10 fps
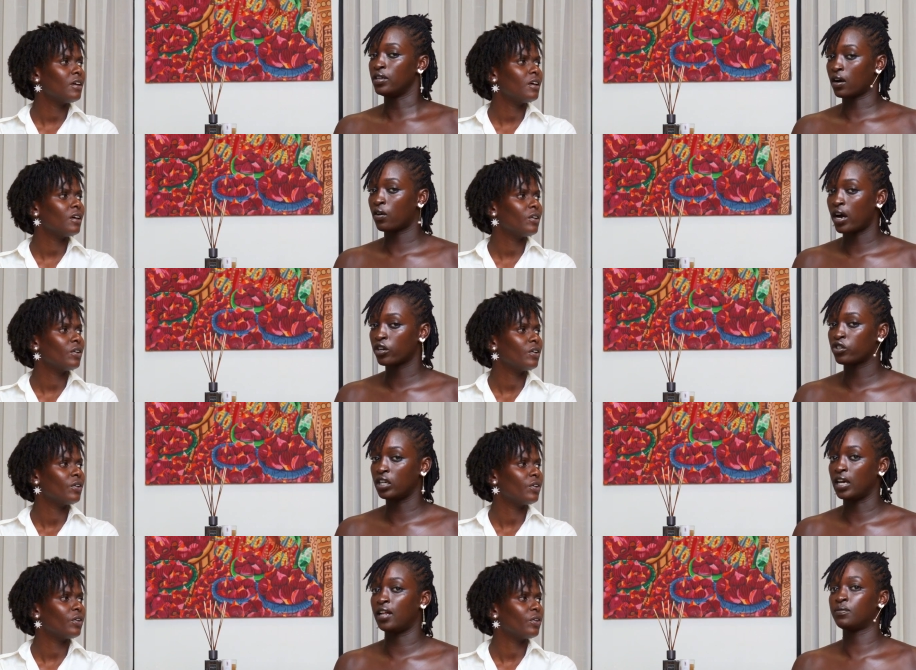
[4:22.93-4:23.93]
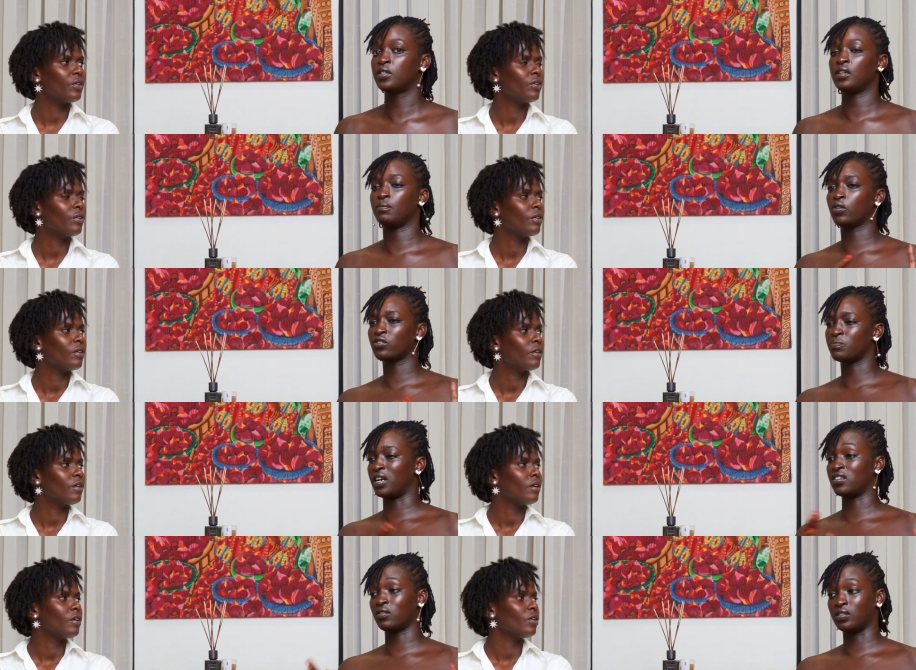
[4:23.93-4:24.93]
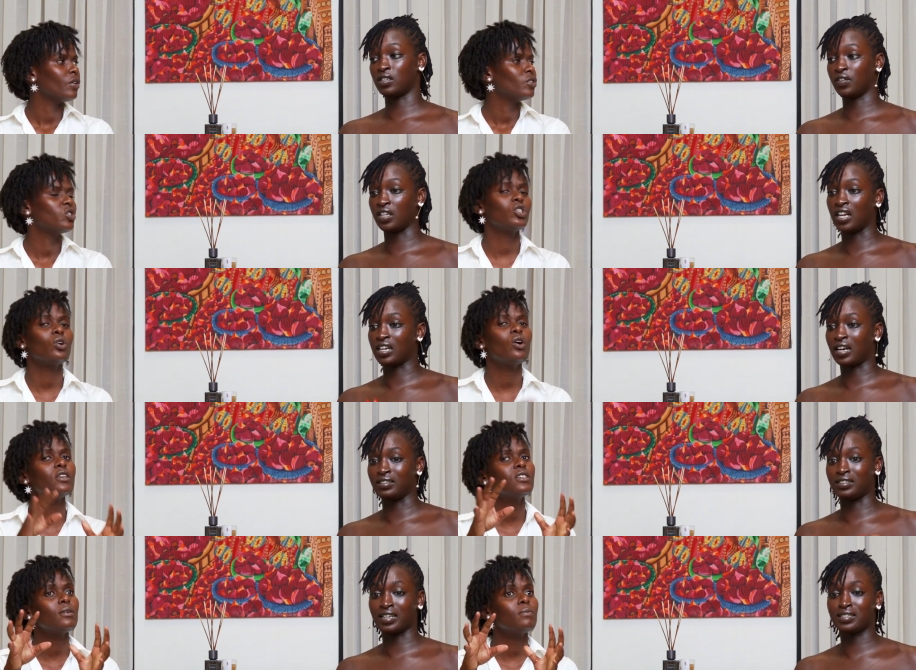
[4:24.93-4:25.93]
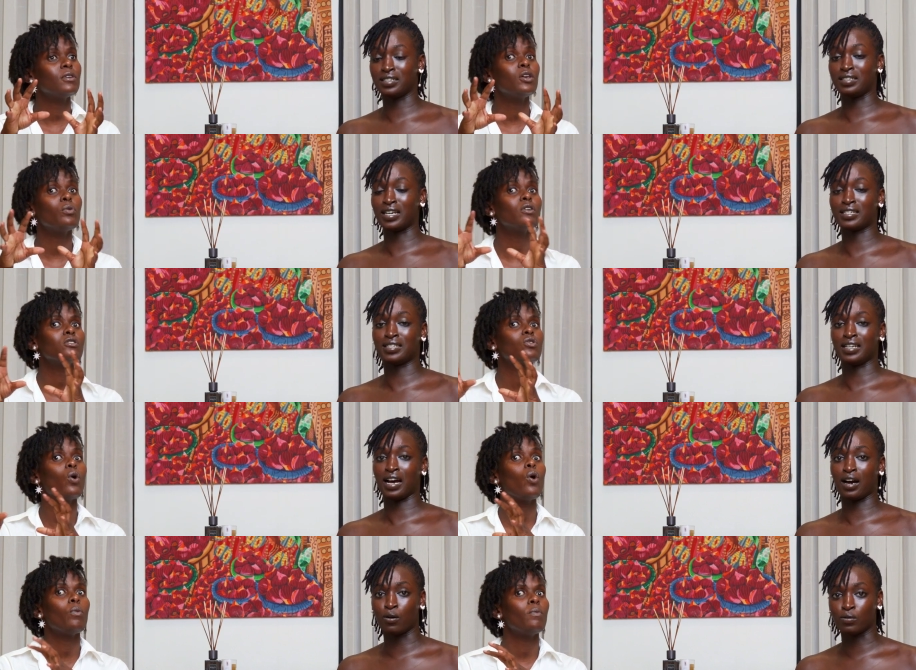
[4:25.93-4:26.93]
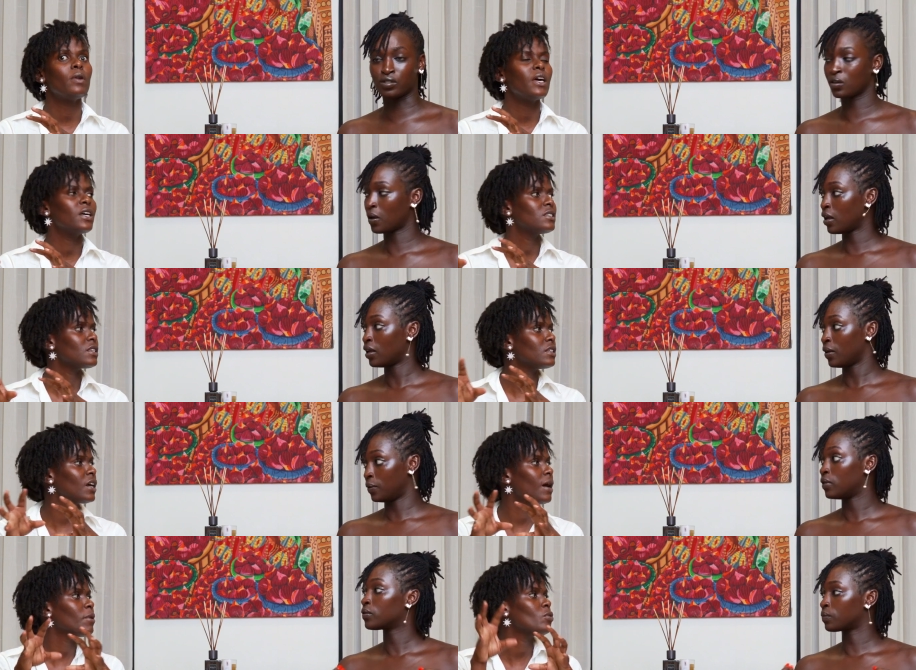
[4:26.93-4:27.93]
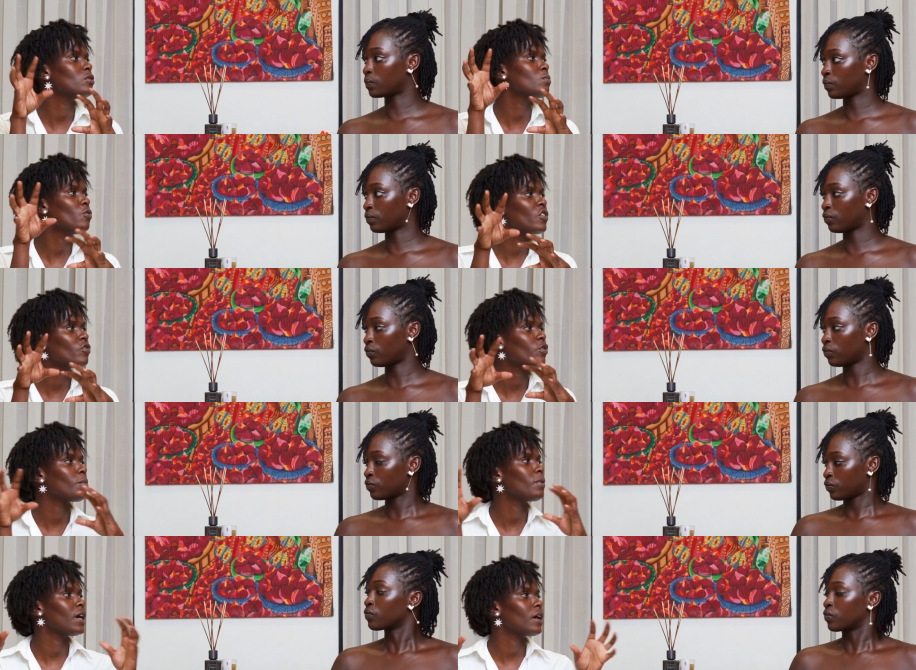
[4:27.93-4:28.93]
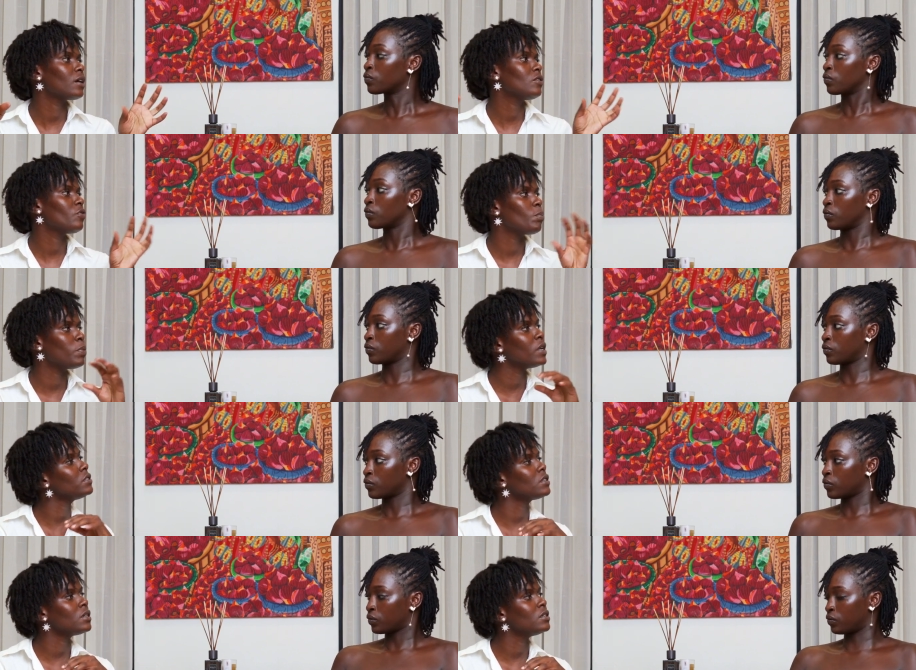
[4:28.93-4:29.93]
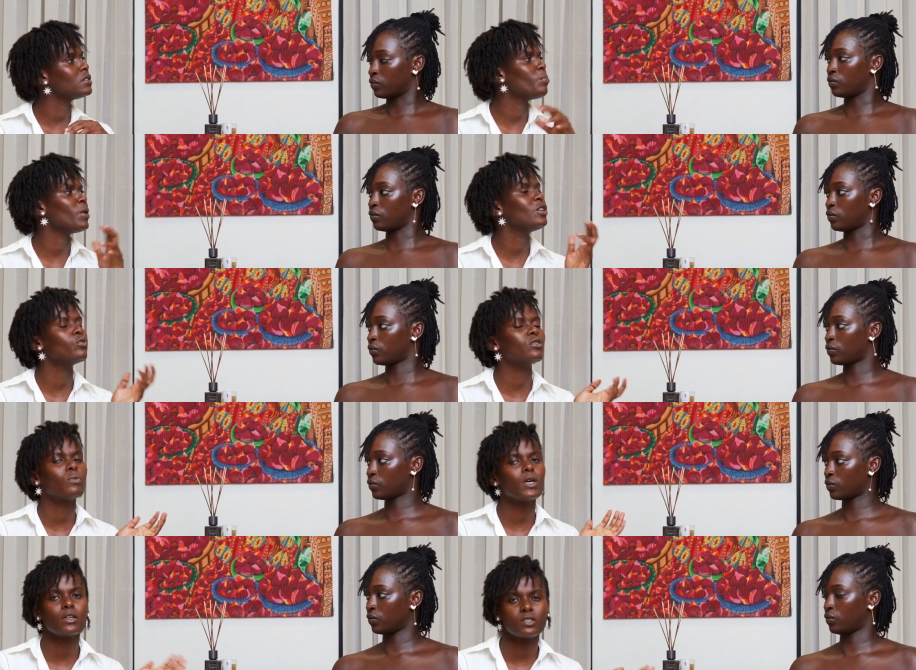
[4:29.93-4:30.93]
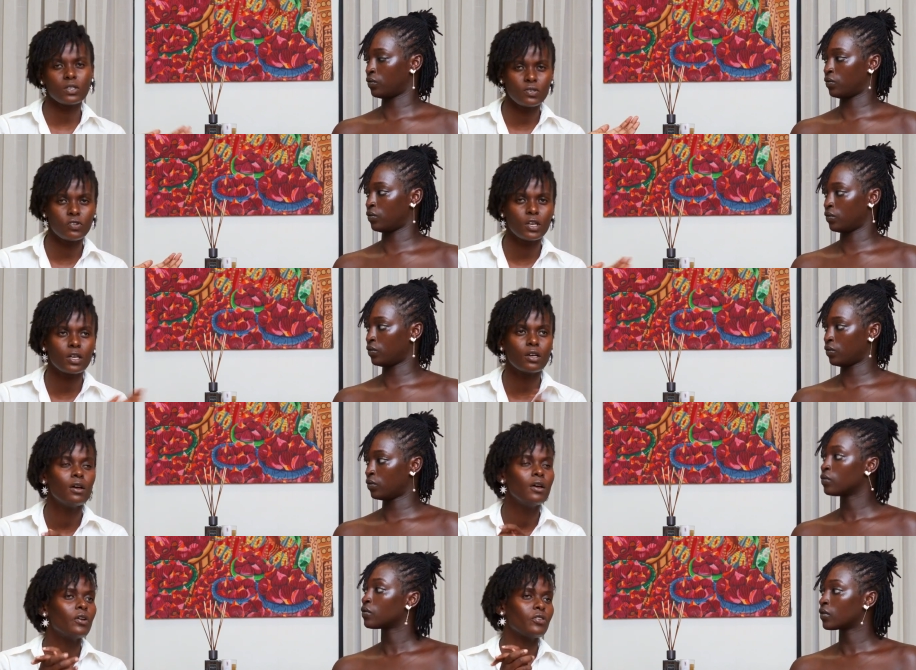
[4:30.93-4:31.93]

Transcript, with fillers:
Speaker 1: Nyako actually helped him because Branche was living in she like a dirty, him. dirty house. Homeless.
Speaker 2: Nikamai was moving from like different places. Mm. The money hmm. was making just drinking.